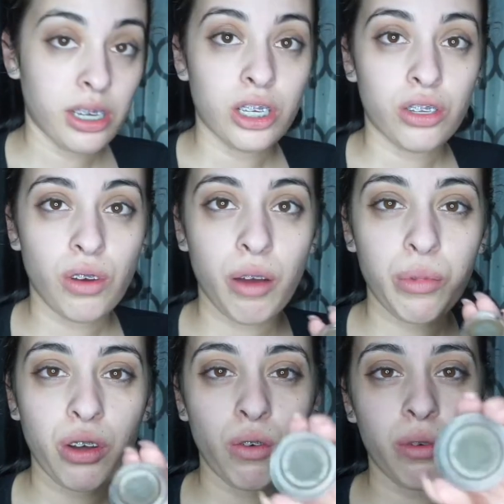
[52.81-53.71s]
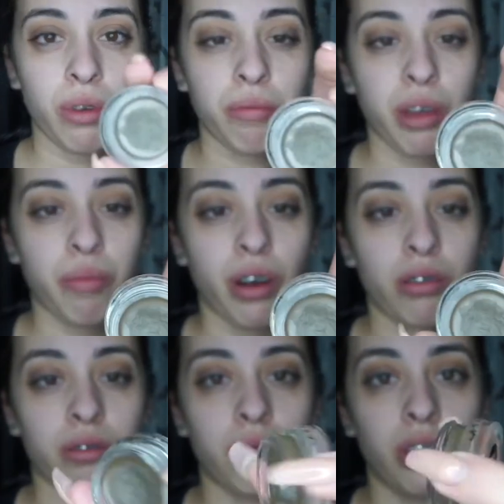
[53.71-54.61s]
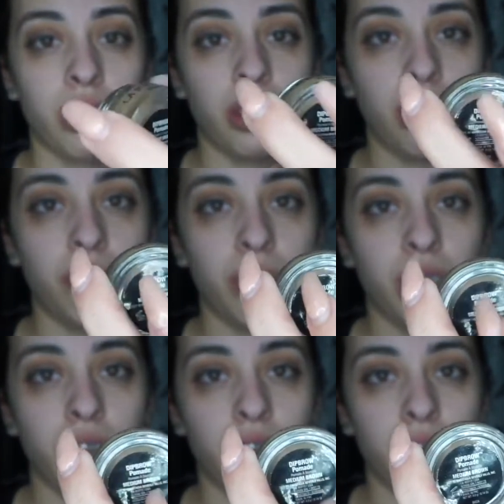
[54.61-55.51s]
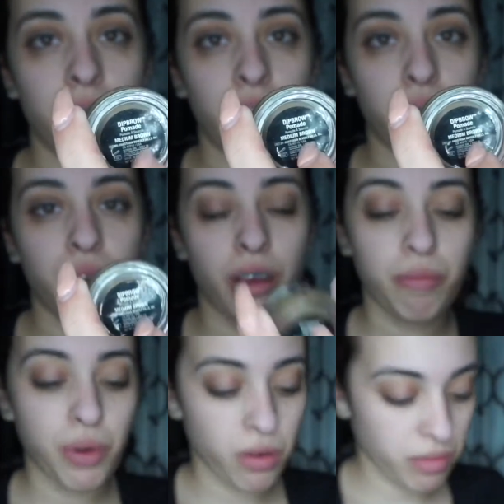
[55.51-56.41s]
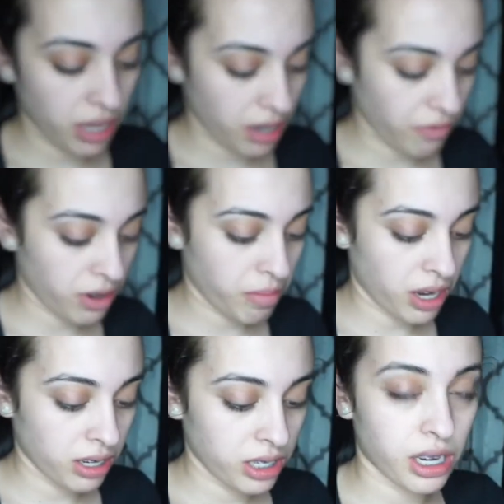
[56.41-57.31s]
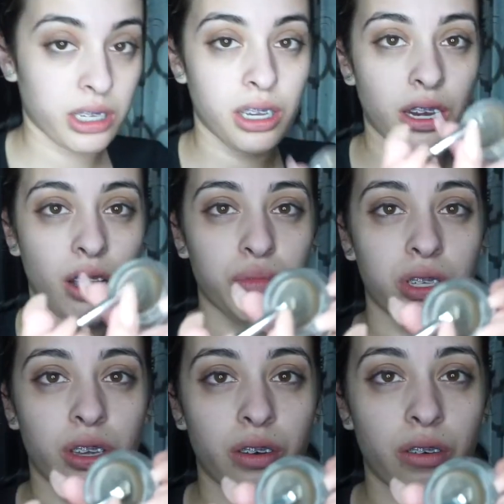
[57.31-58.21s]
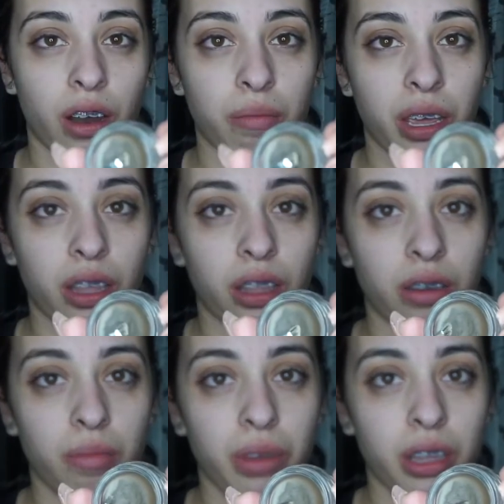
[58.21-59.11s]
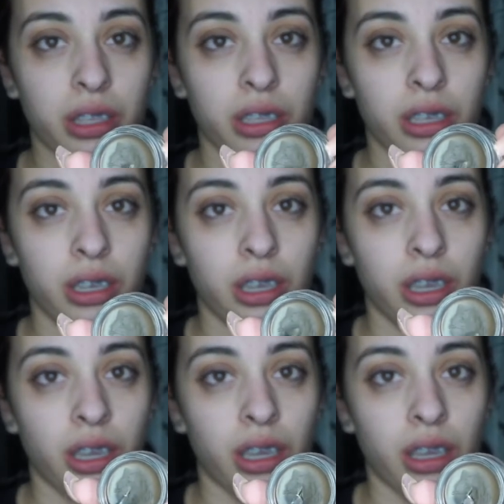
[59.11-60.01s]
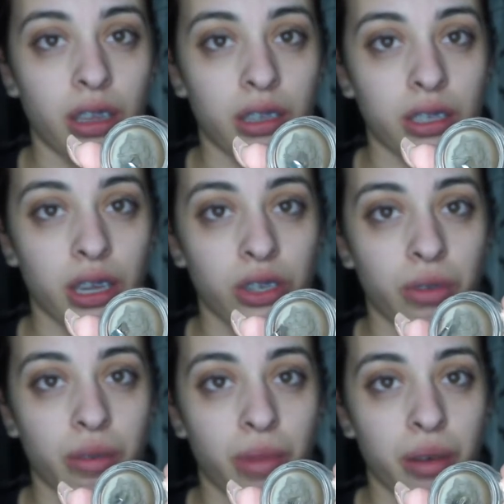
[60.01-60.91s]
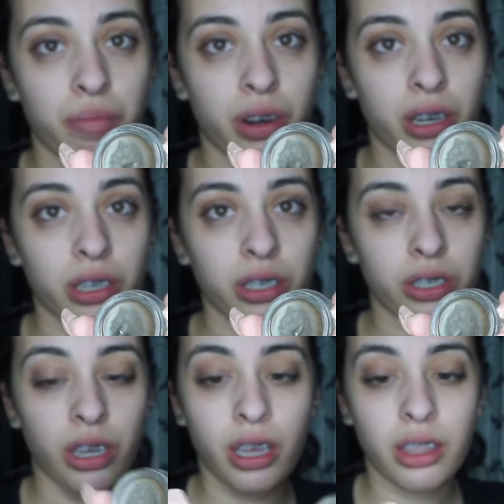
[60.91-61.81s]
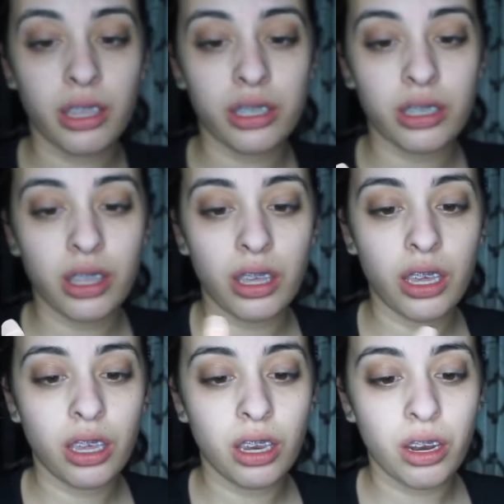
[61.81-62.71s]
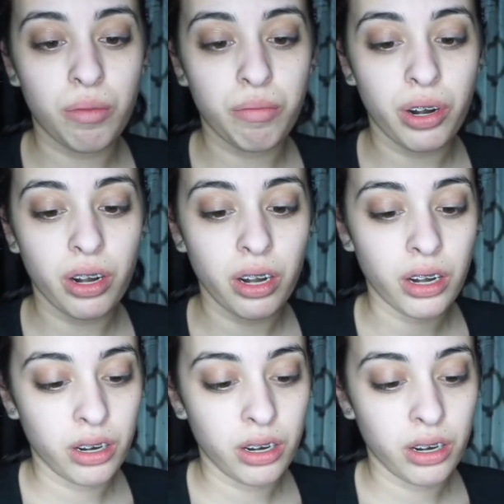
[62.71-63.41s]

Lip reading: So now I'm going to go in with my brows with the medium brown pomade from Anastasia, and I'm just going to grab a little bit, saturate my brush, and this is the number